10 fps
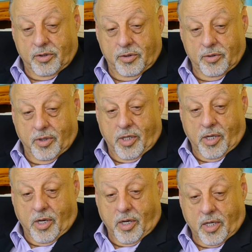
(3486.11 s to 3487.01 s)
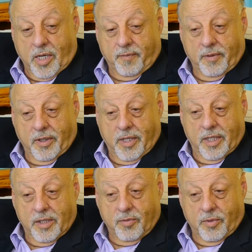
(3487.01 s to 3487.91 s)
you are covering
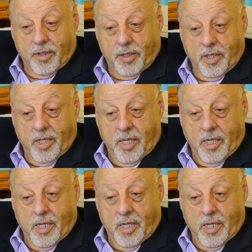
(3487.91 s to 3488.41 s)
things with